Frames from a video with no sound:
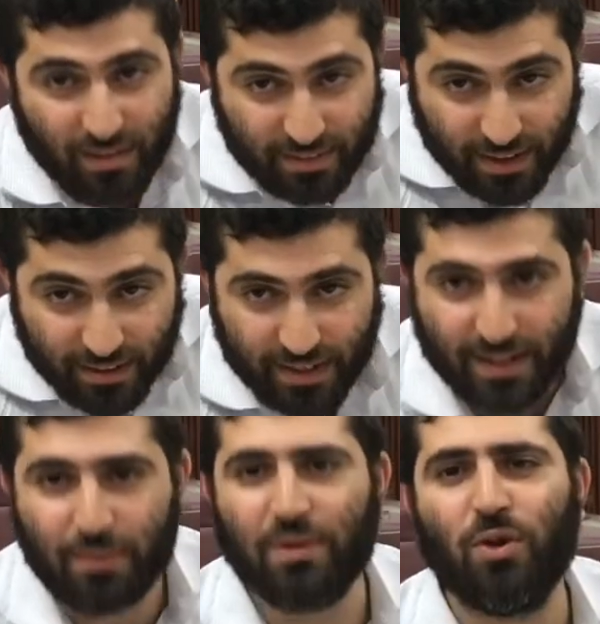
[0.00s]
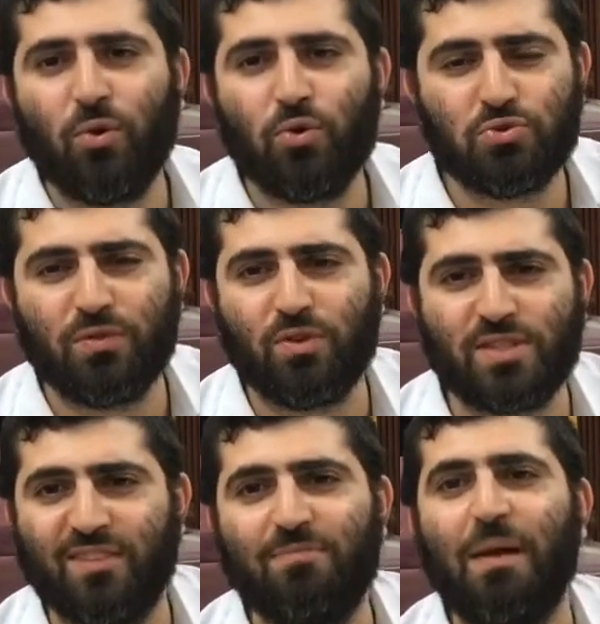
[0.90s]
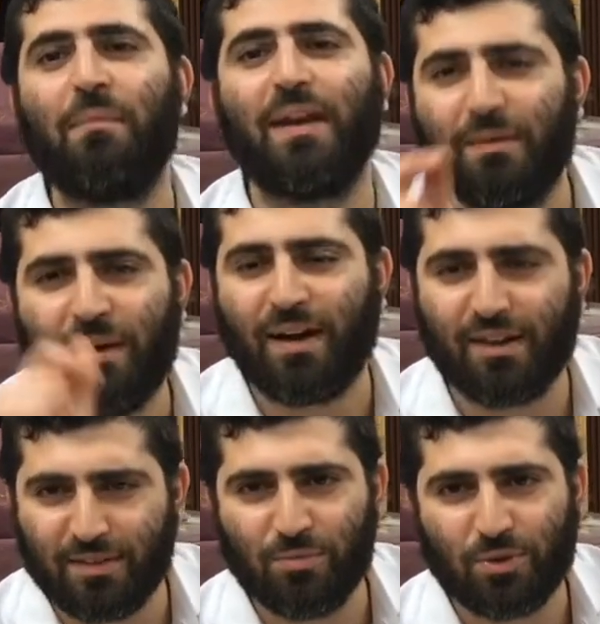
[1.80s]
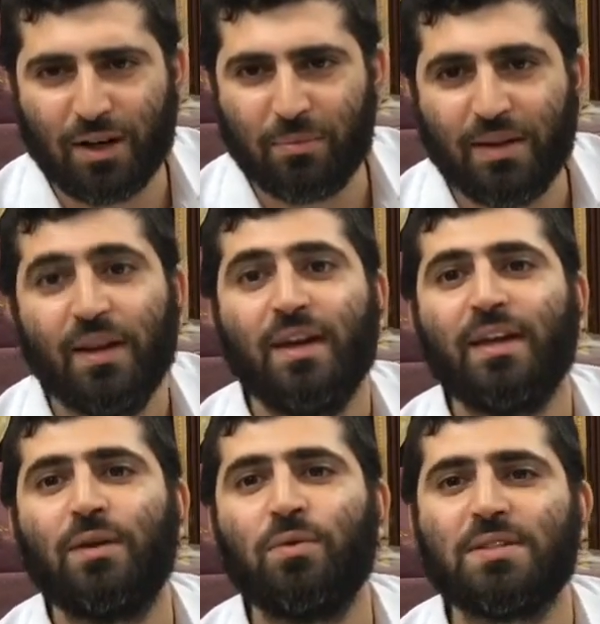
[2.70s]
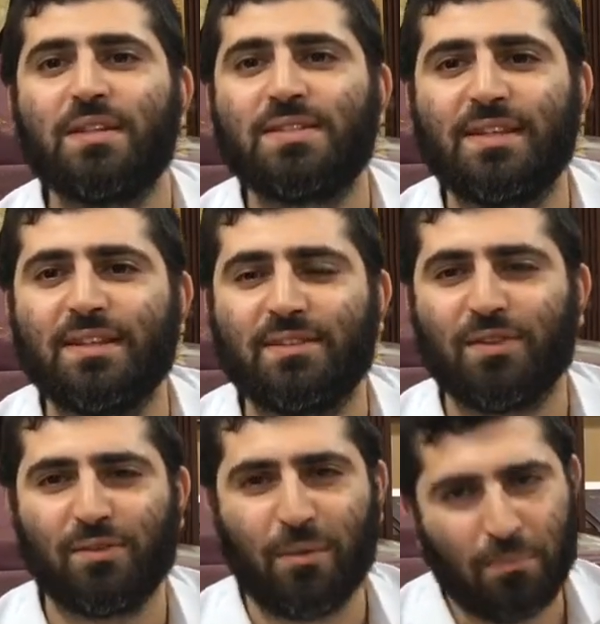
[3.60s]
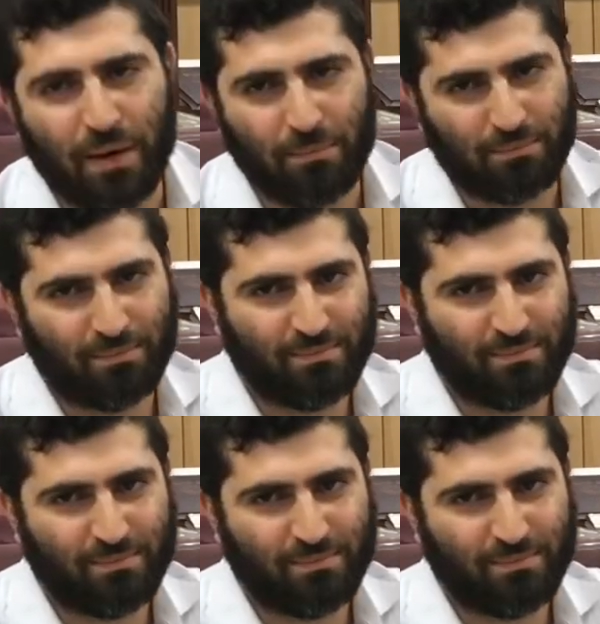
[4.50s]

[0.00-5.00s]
They're gonna come. You know who's Rav Yosef Mamana Maravi Mugrabi? He was a descendant of the Rambam.